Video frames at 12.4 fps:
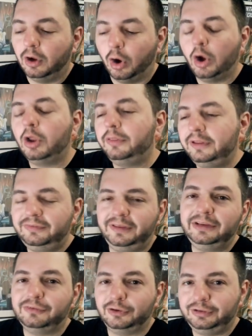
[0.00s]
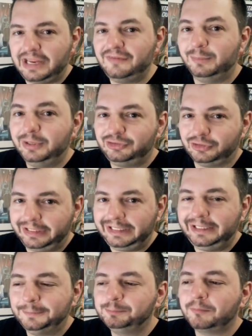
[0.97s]
All of these things are David
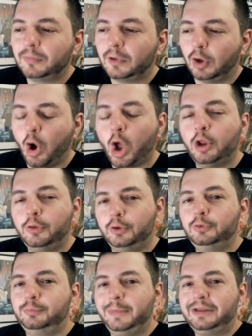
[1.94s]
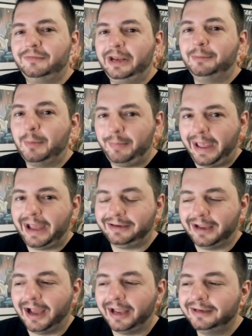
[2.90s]
Michelinie. All of those make Venom a bad
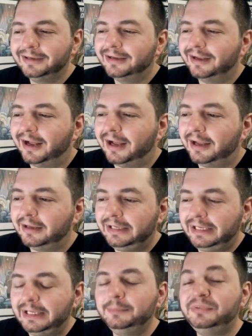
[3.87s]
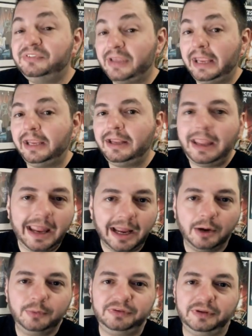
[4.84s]
guy. Him saying, hey,
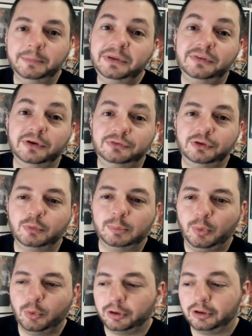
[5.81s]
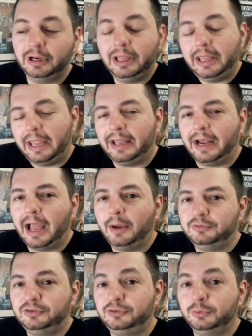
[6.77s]
I was a misunderstood reporter, and I
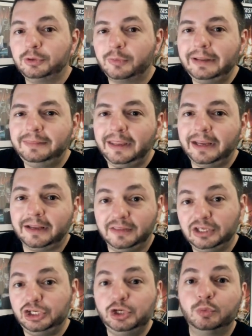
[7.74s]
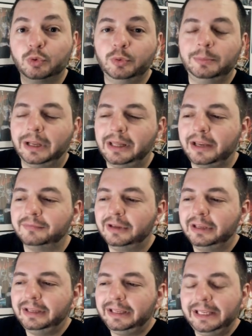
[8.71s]
was just doing the right thing, and then you ruined my life.
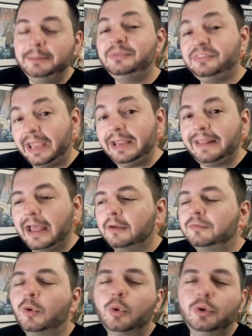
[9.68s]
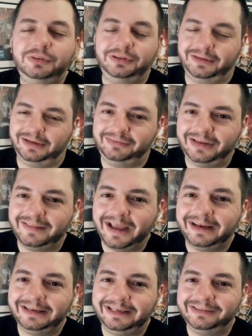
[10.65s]
Him saying that, of course he's going to say
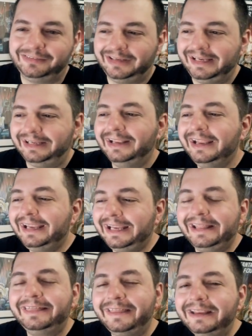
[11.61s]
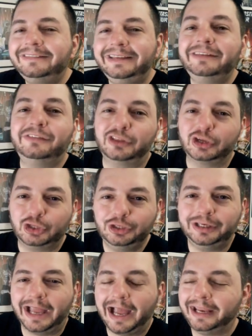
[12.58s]
that. He thinks he's the
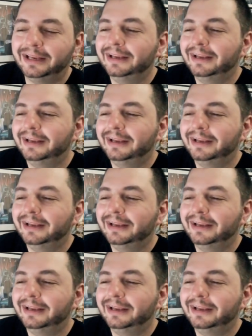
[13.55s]
good guy.